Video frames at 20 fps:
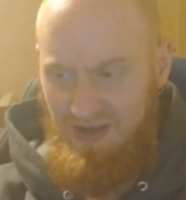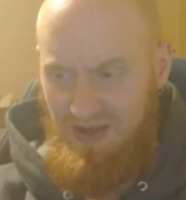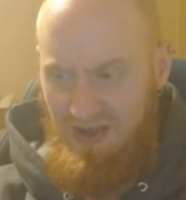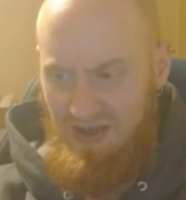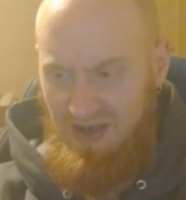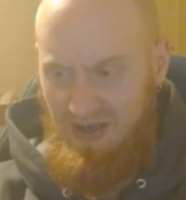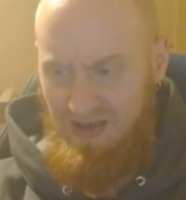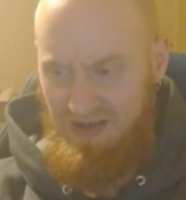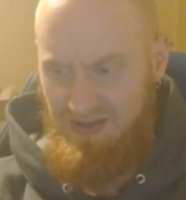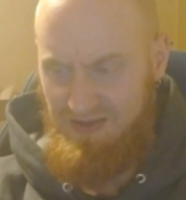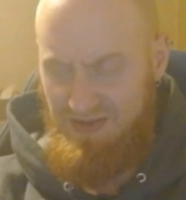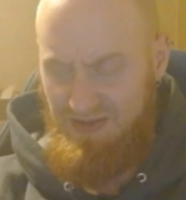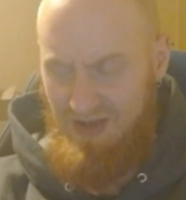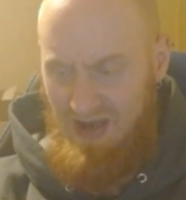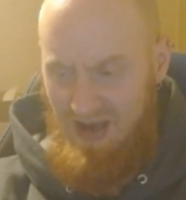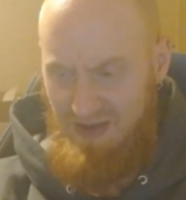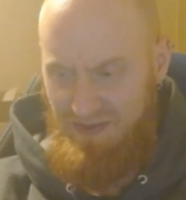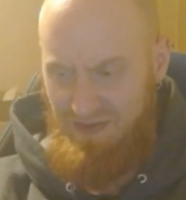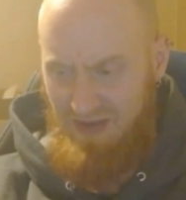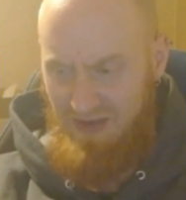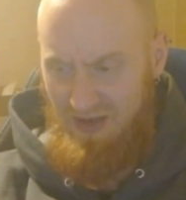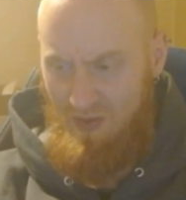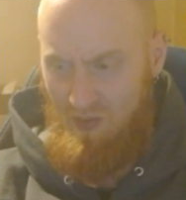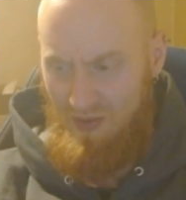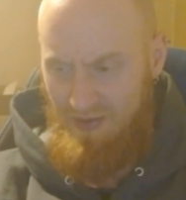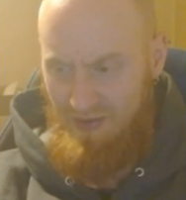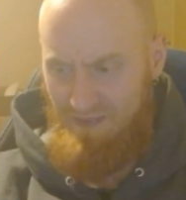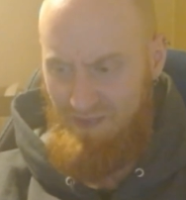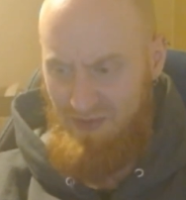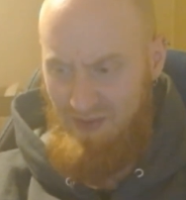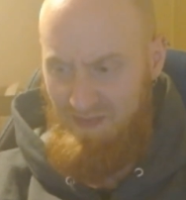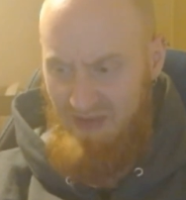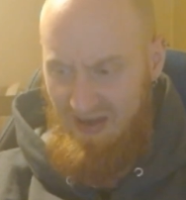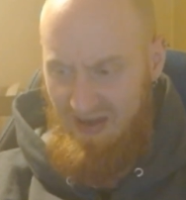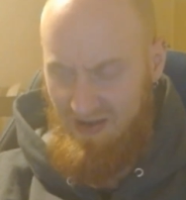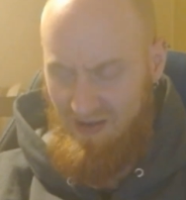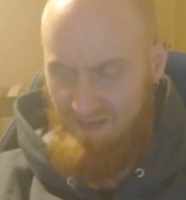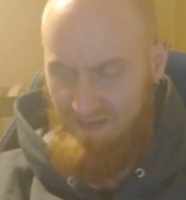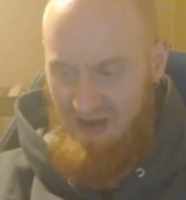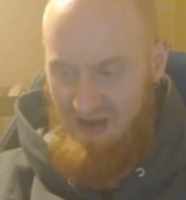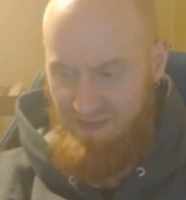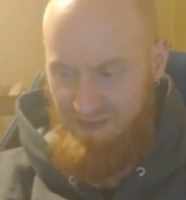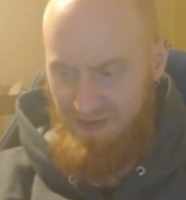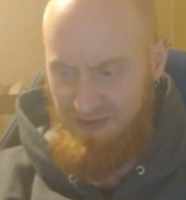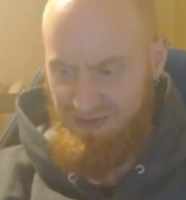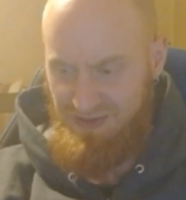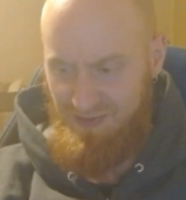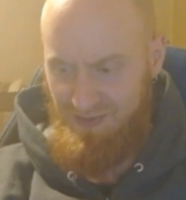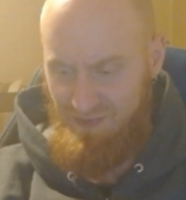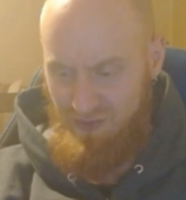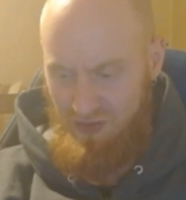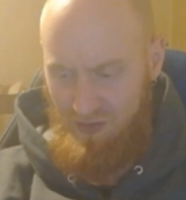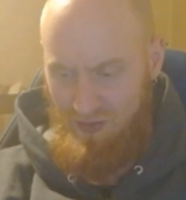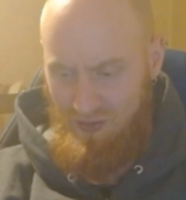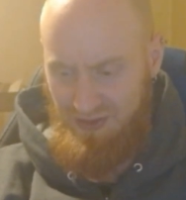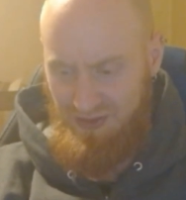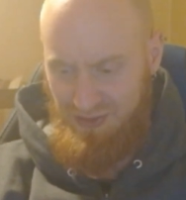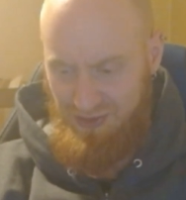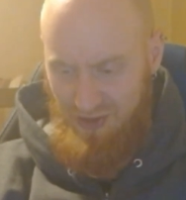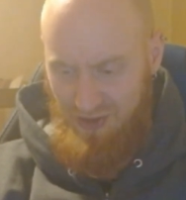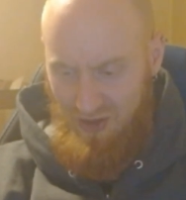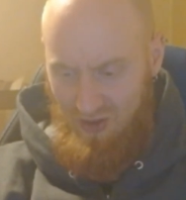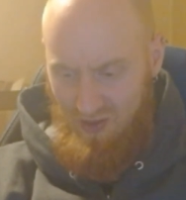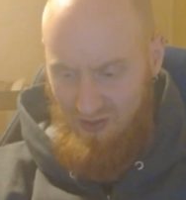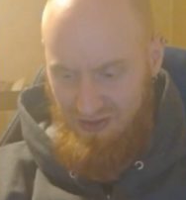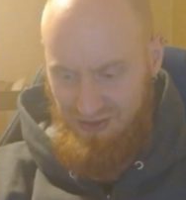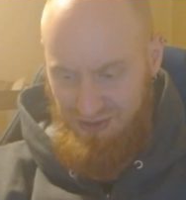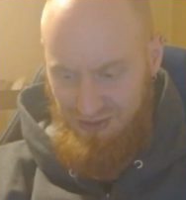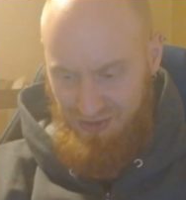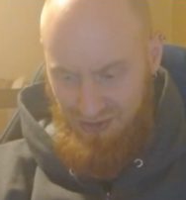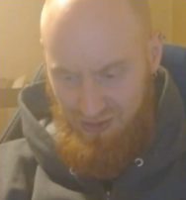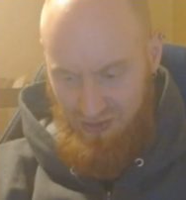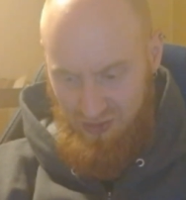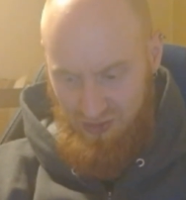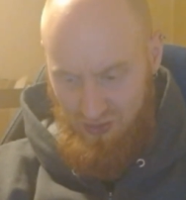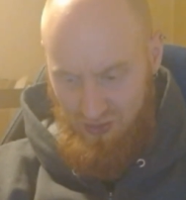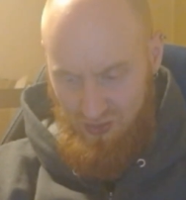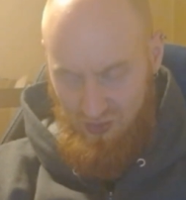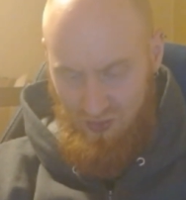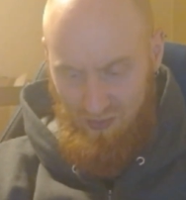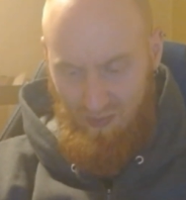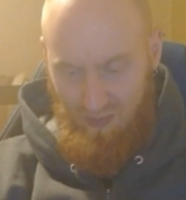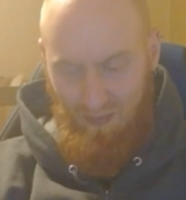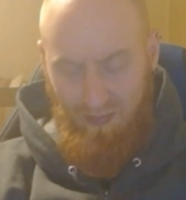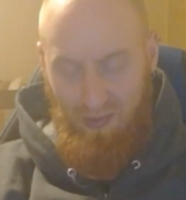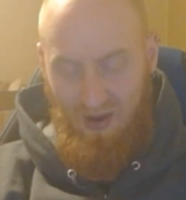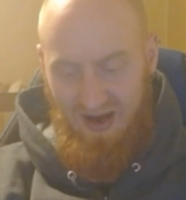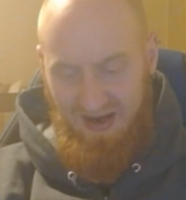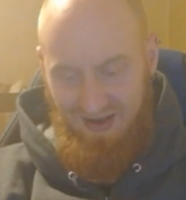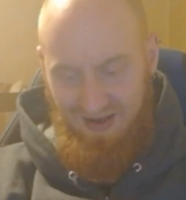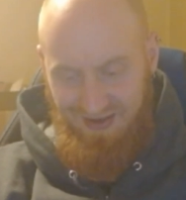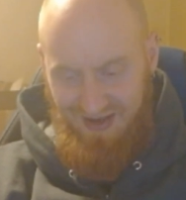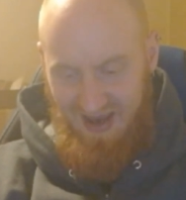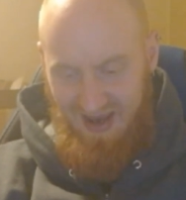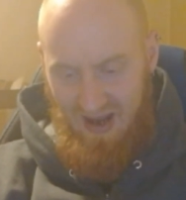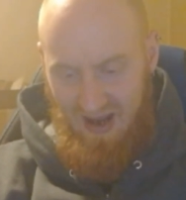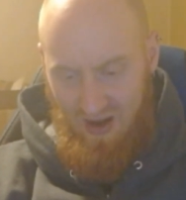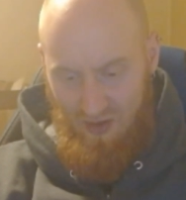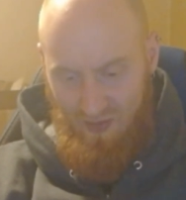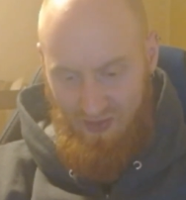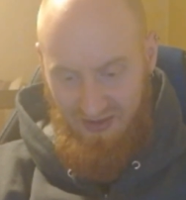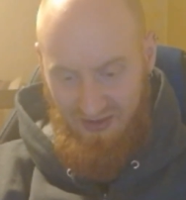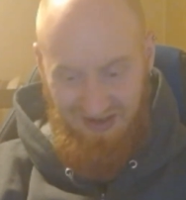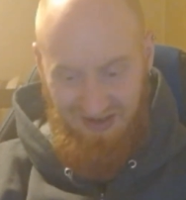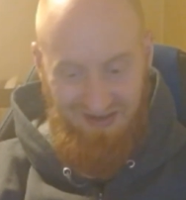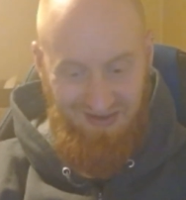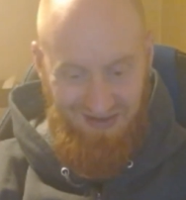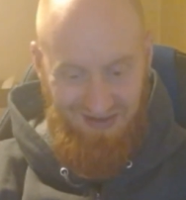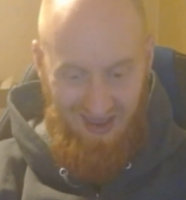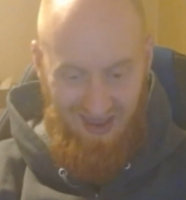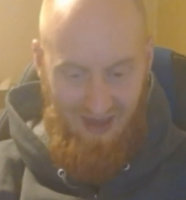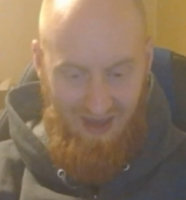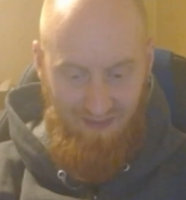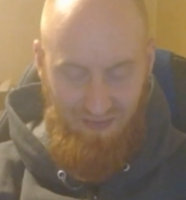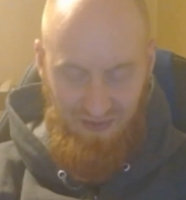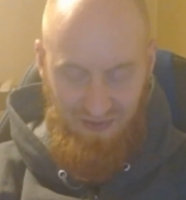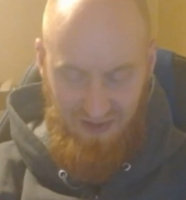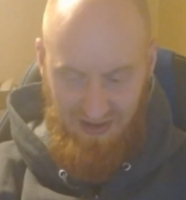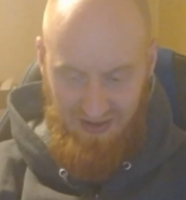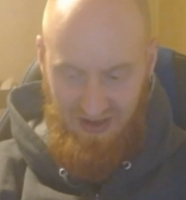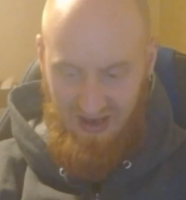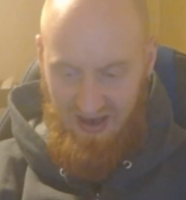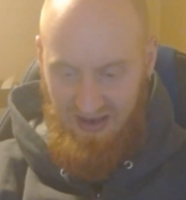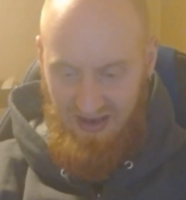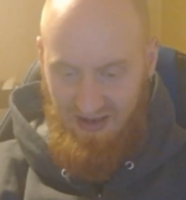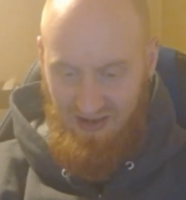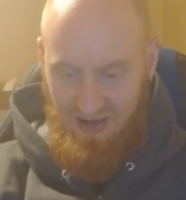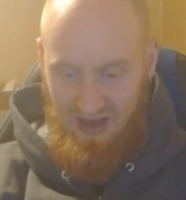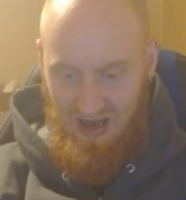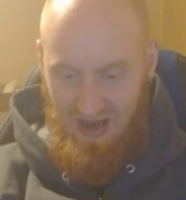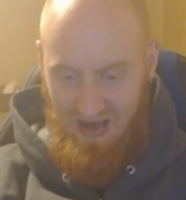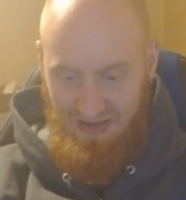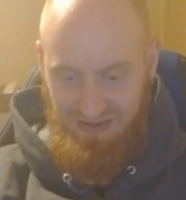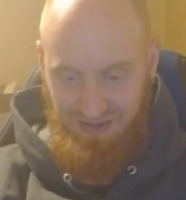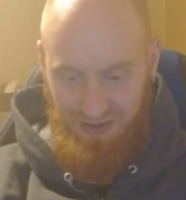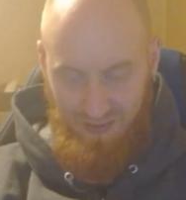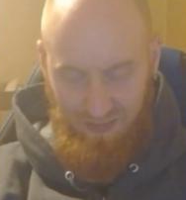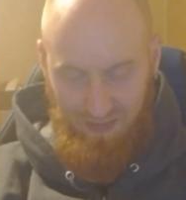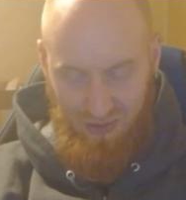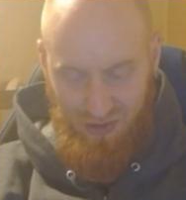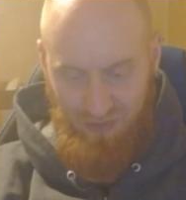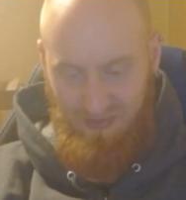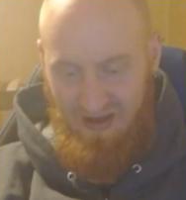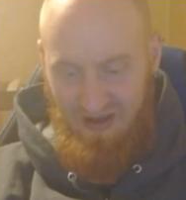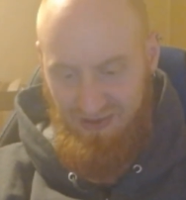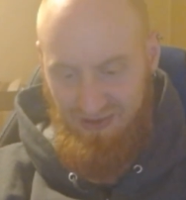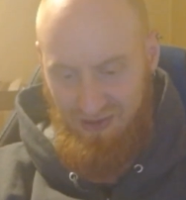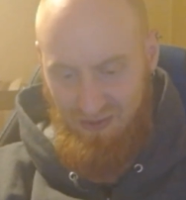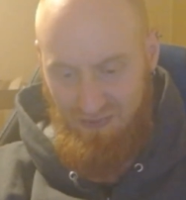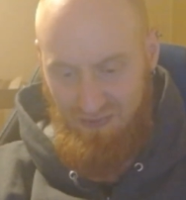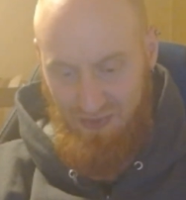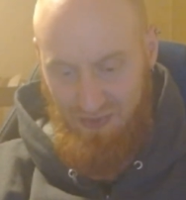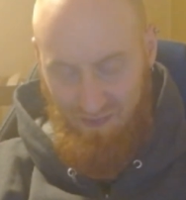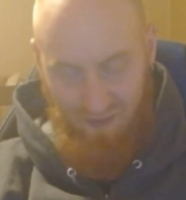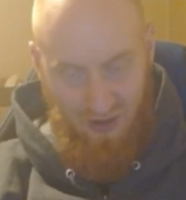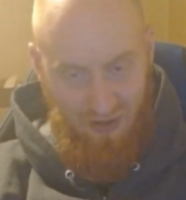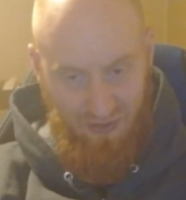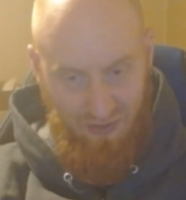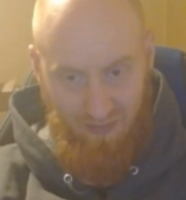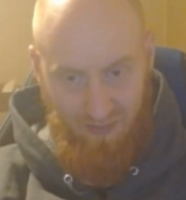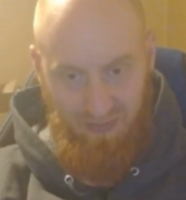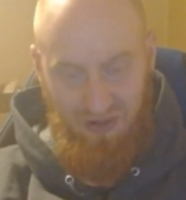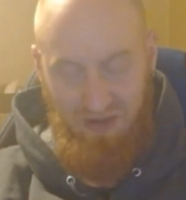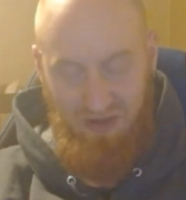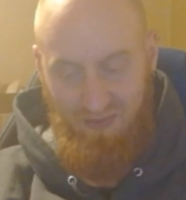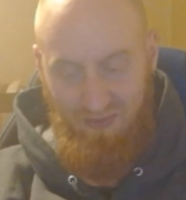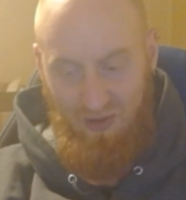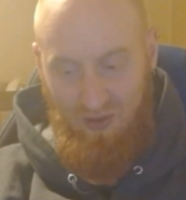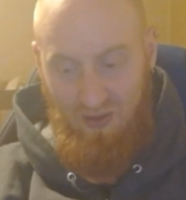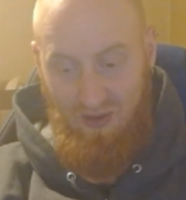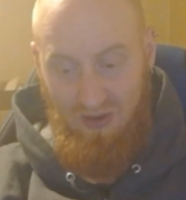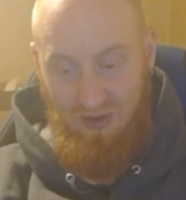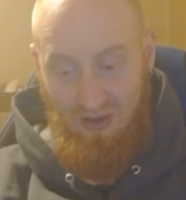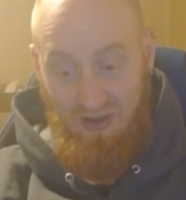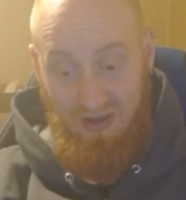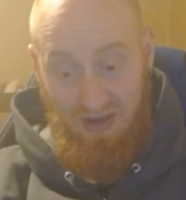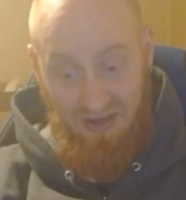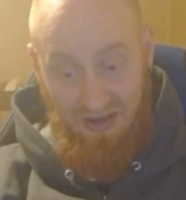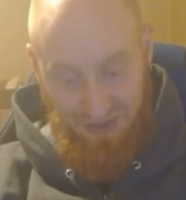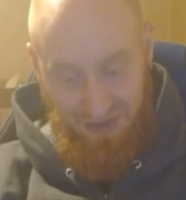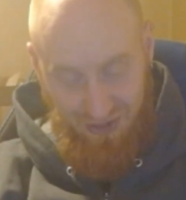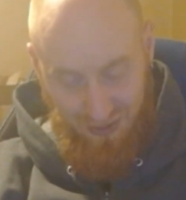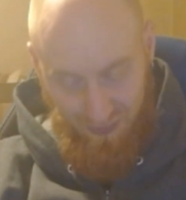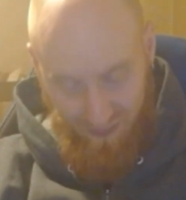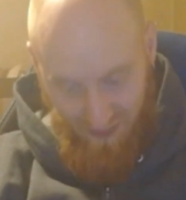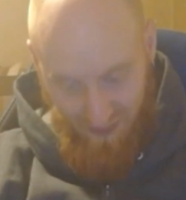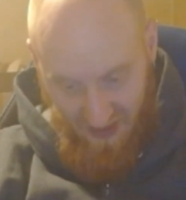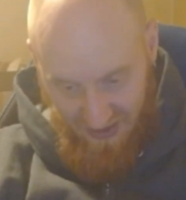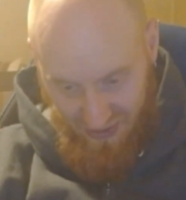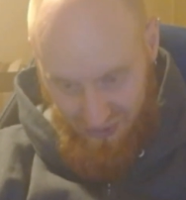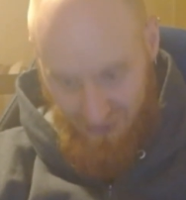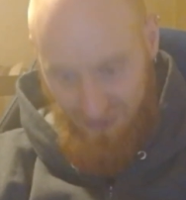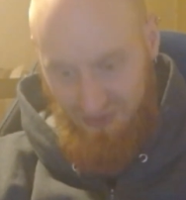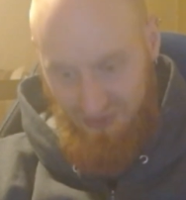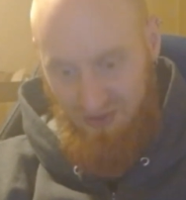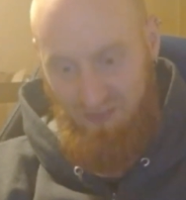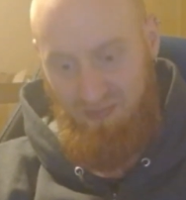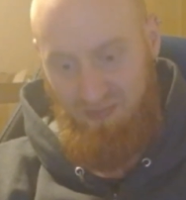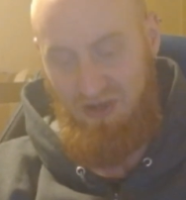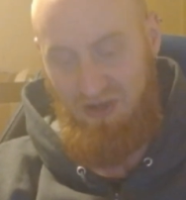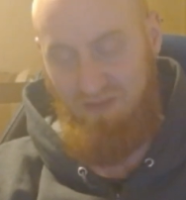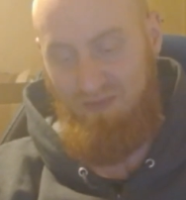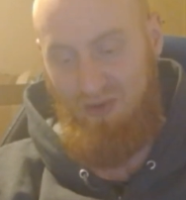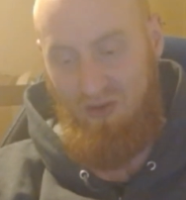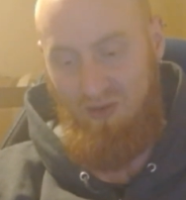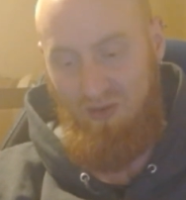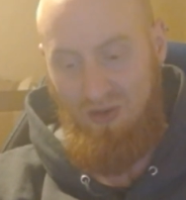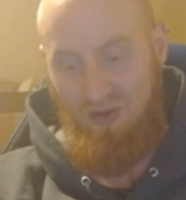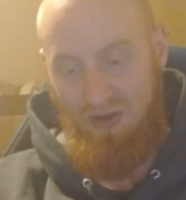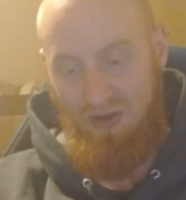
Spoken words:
And I think one of the better methods of doing so is to break down in depth and analyze the perspectives of other people, especially people